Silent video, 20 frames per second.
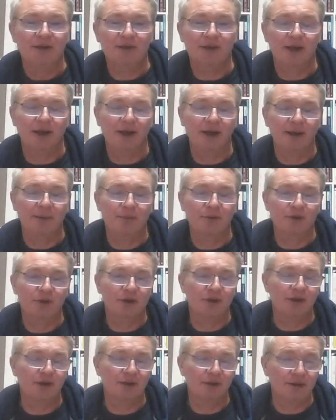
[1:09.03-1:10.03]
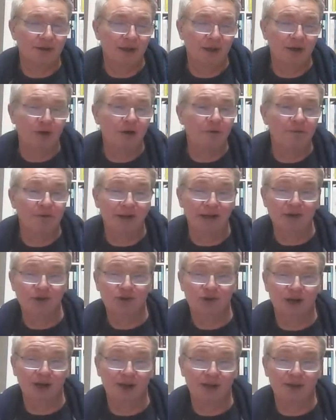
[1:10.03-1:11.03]
the data
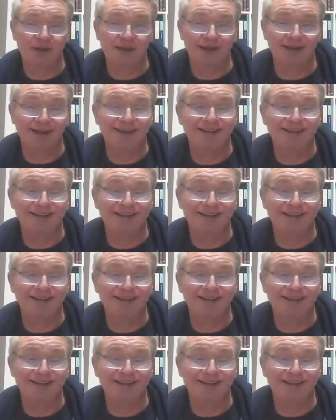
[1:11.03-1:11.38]
confidentiality and